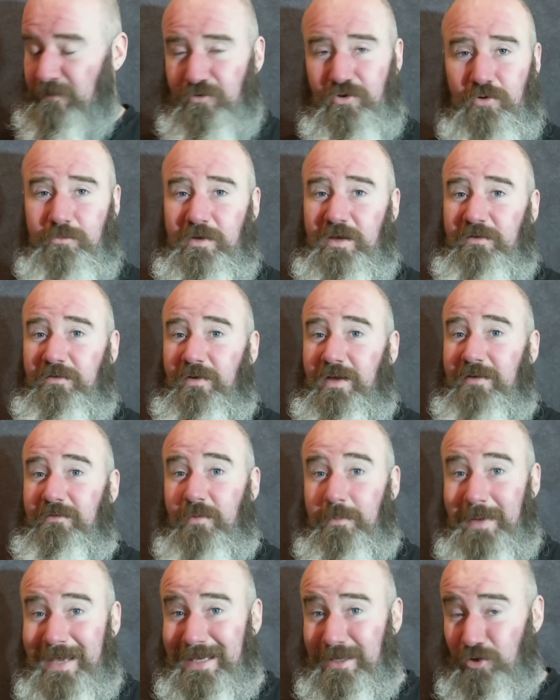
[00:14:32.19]
do me a
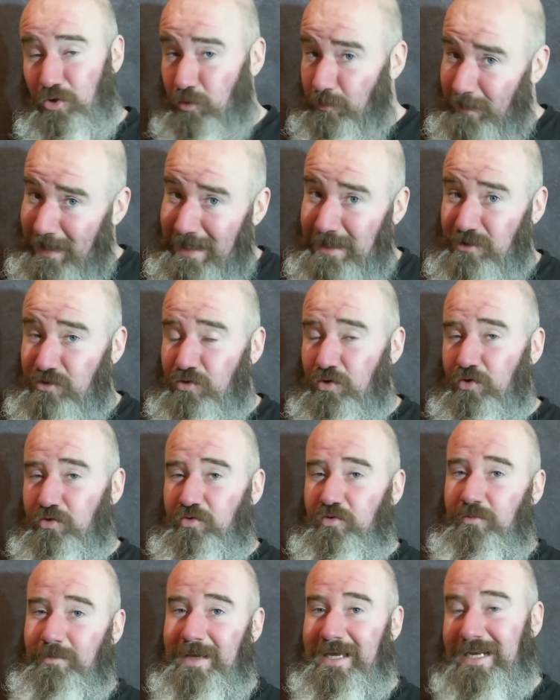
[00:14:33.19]
favour, pick it up, get in
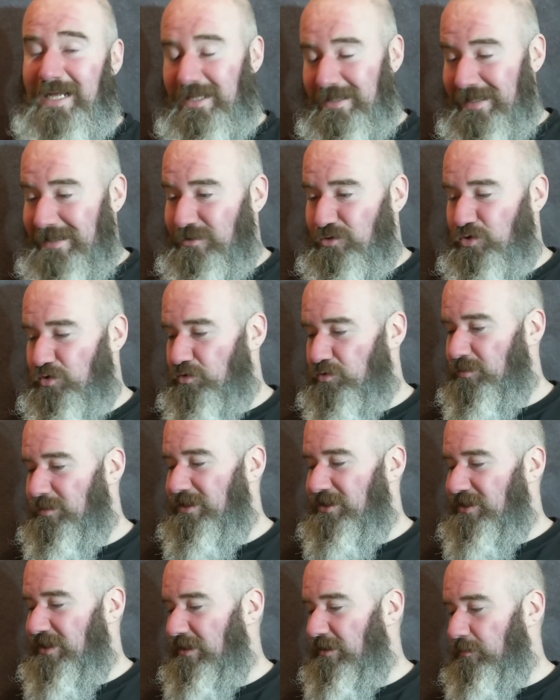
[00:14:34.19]
touch with me, and I'll get in touch with
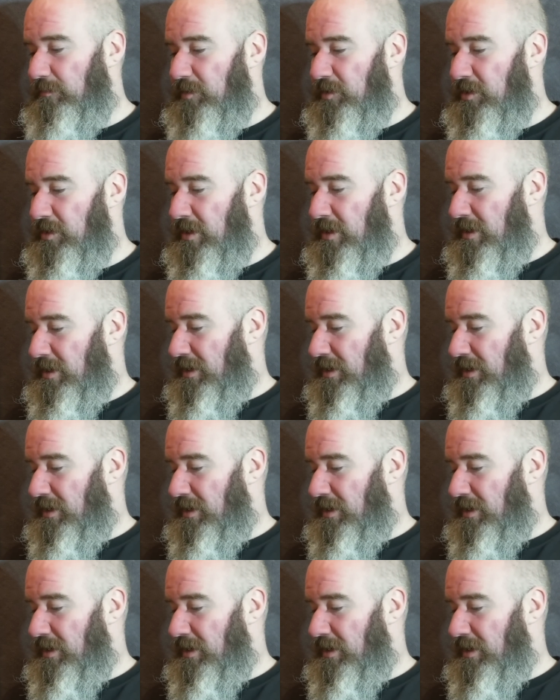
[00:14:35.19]
the gentleman,